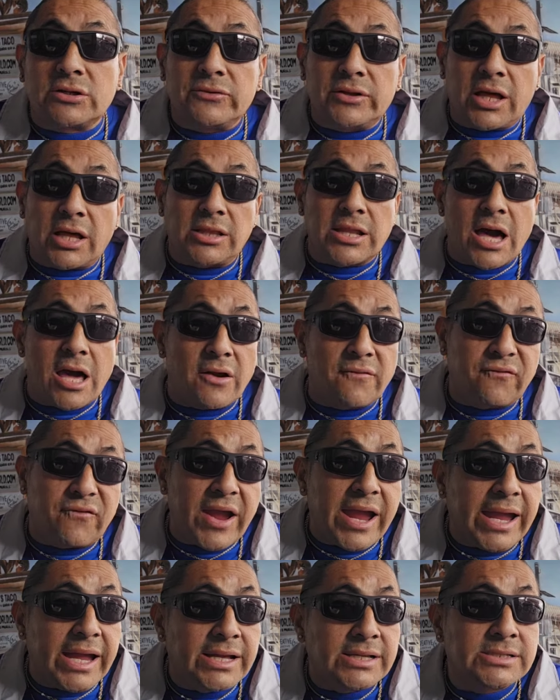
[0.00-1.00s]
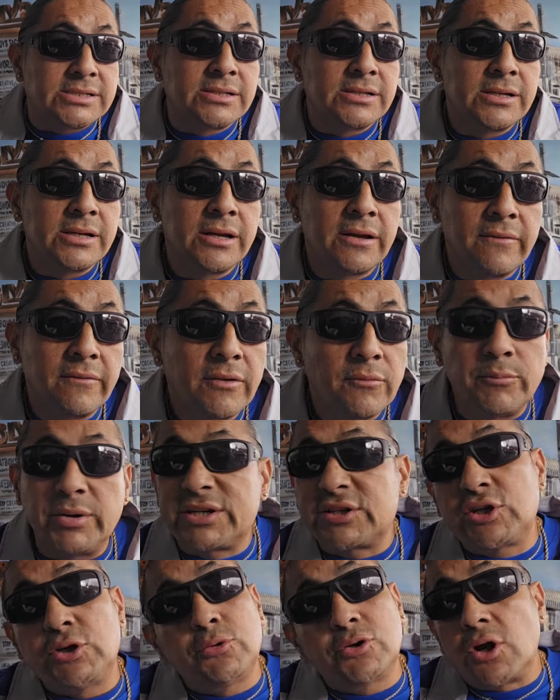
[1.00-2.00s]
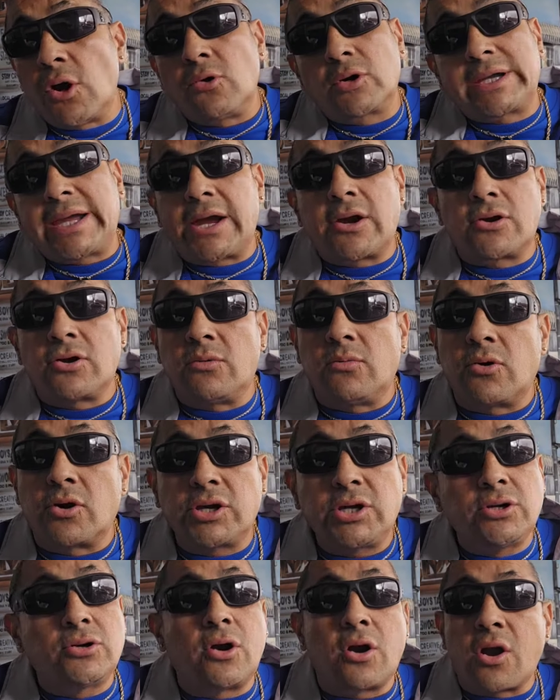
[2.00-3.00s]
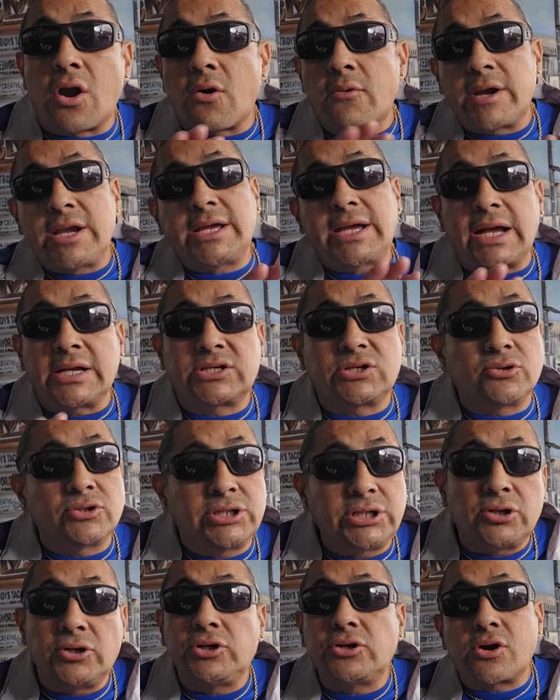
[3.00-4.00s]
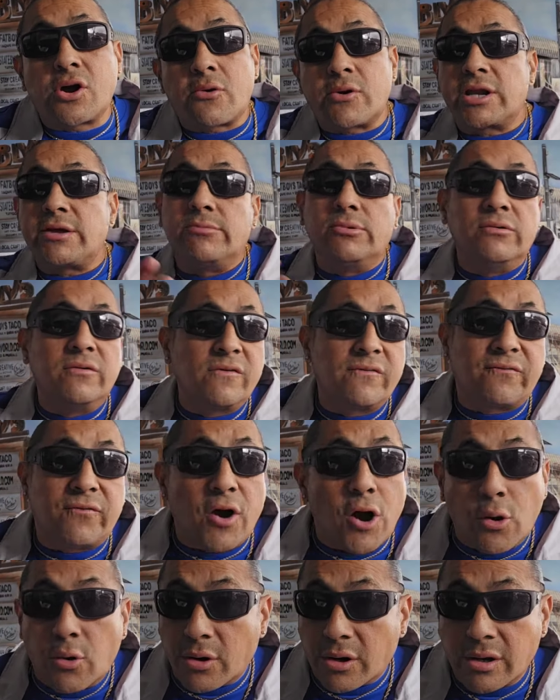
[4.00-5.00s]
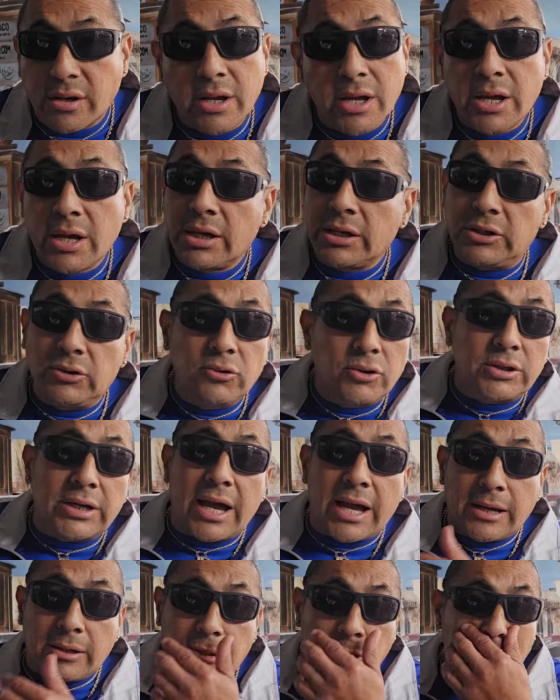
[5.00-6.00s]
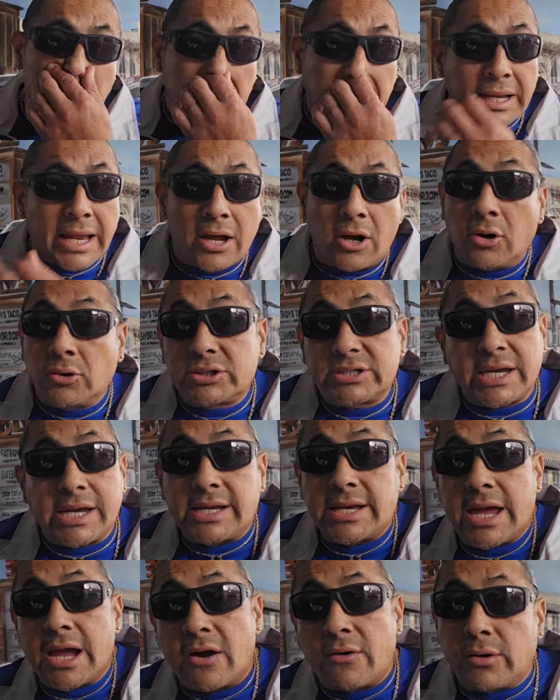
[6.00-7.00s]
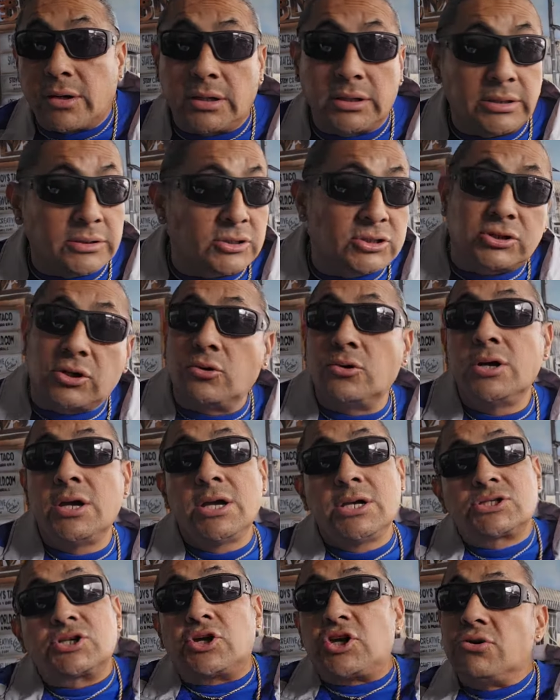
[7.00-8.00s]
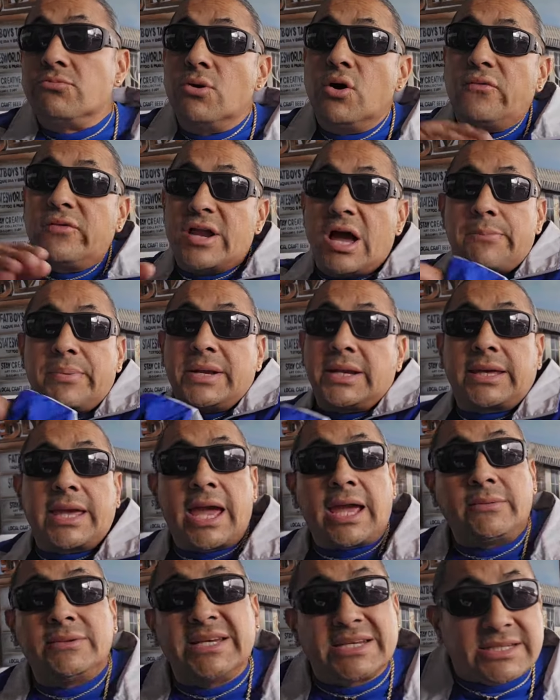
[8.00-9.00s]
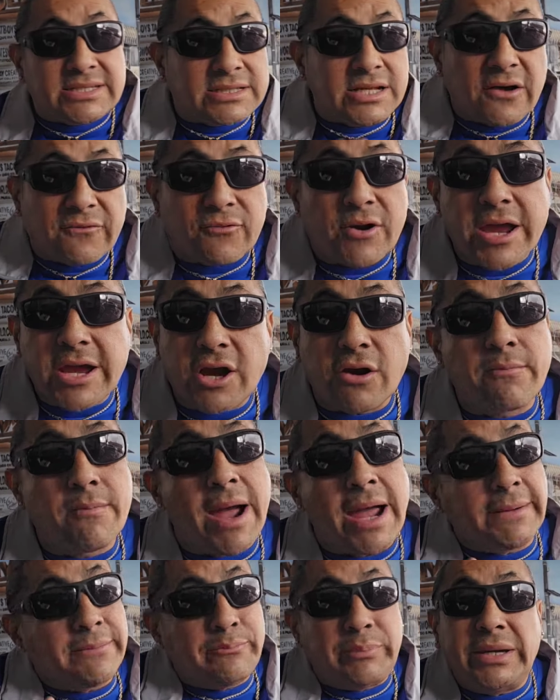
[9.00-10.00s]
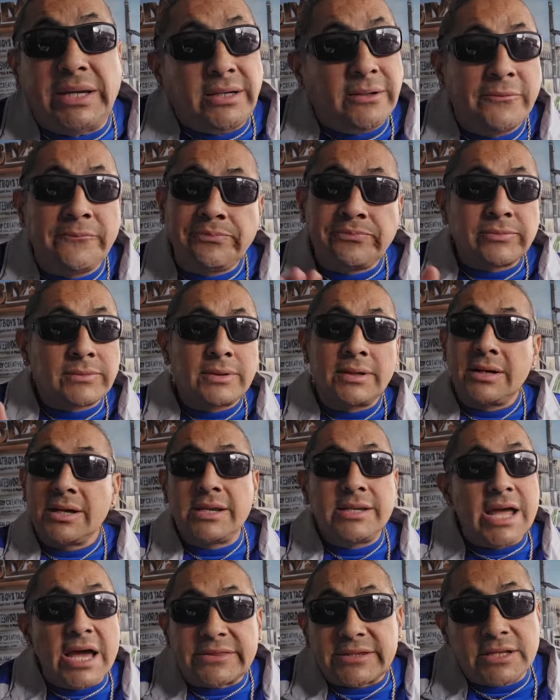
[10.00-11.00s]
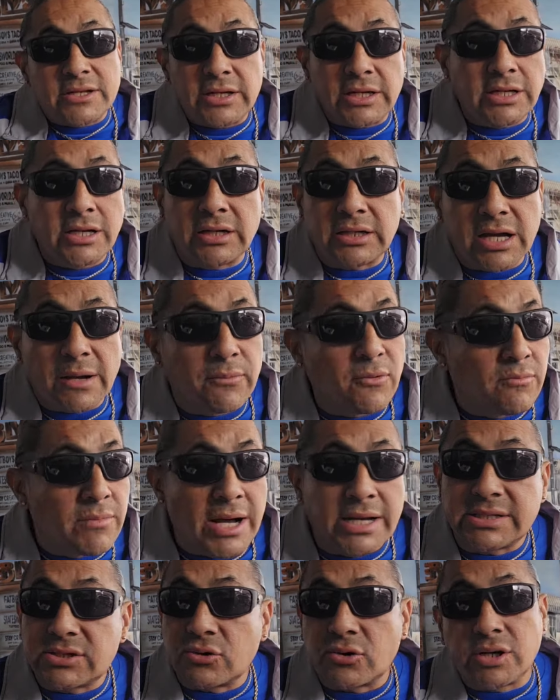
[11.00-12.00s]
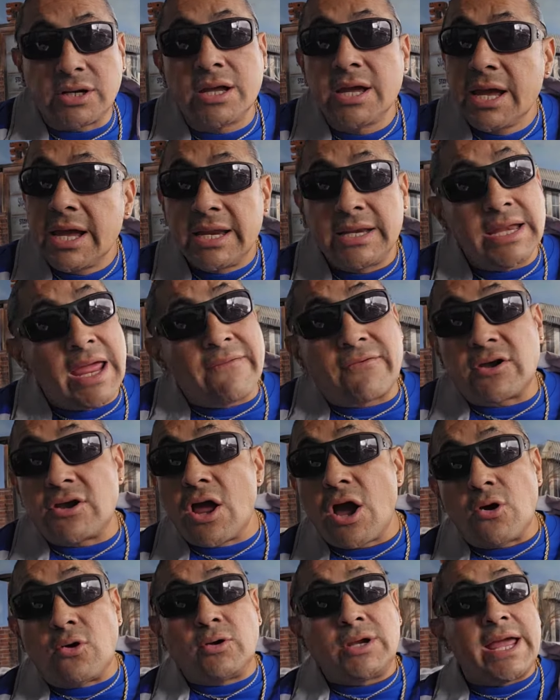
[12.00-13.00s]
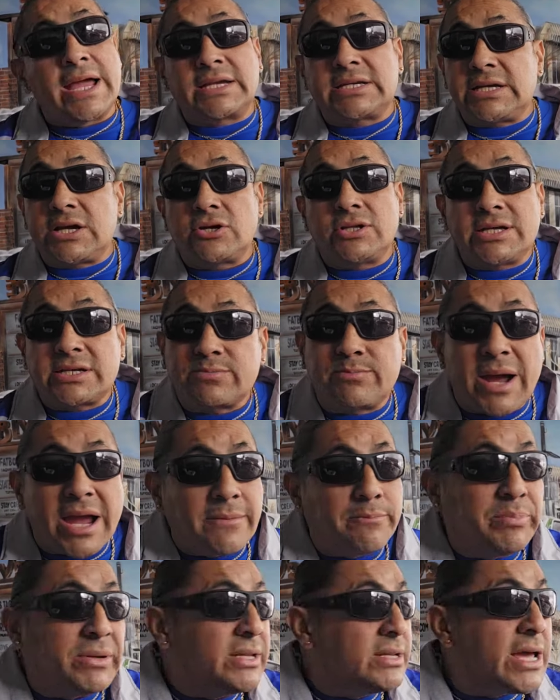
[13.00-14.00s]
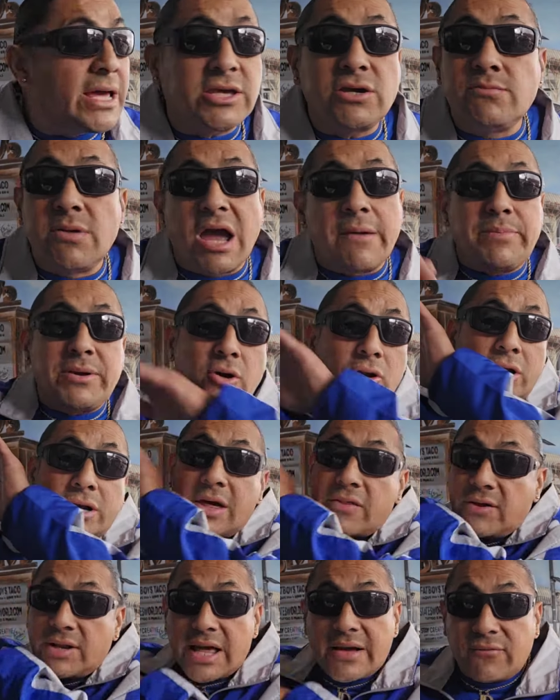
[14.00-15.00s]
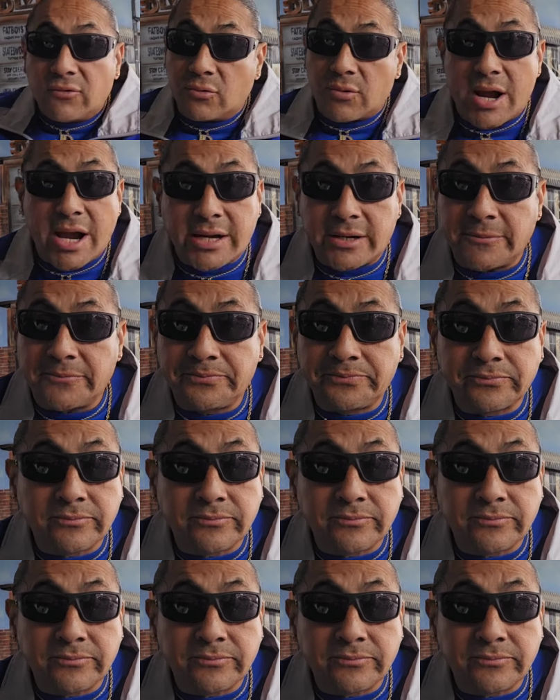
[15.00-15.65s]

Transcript: a, a, lot of fans, but you don't care no more. You don't already got your deal. You're already moving forward. You got you're looking at OT now. Uh, so so you're moving up in the game. This stuff right here might be nothing in a couple months, or never know. Next year, this might be you might be on another level, right?